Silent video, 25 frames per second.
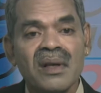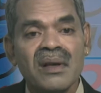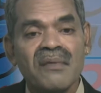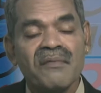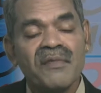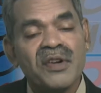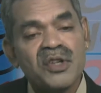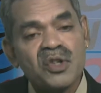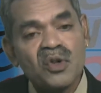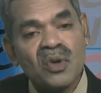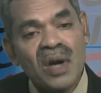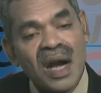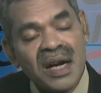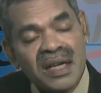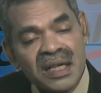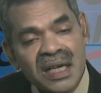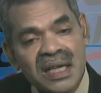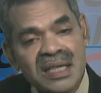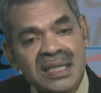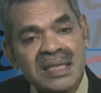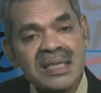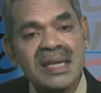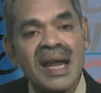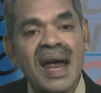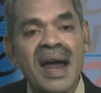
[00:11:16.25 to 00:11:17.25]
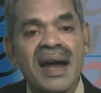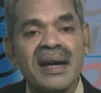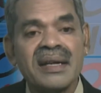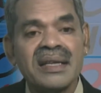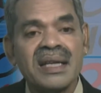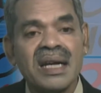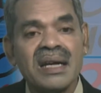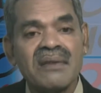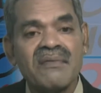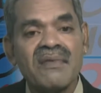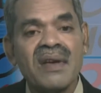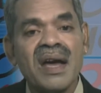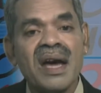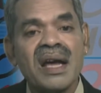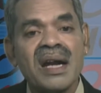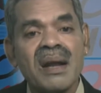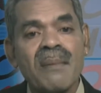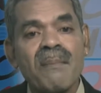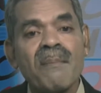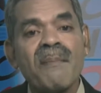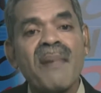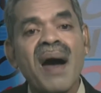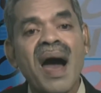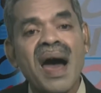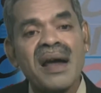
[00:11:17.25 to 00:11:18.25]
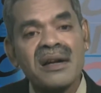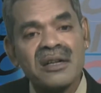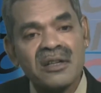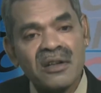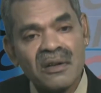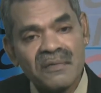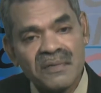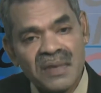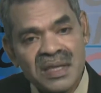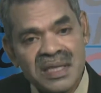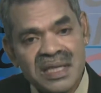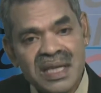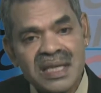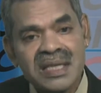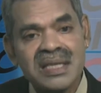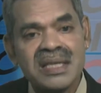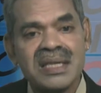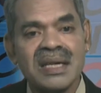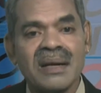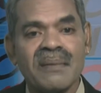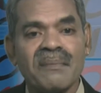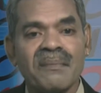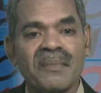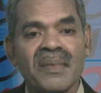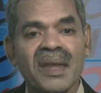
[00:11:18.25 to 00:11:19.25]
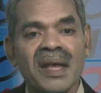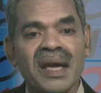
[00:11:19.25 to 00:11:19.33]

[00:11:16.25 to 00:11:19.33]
We should understand that we are a part of the system.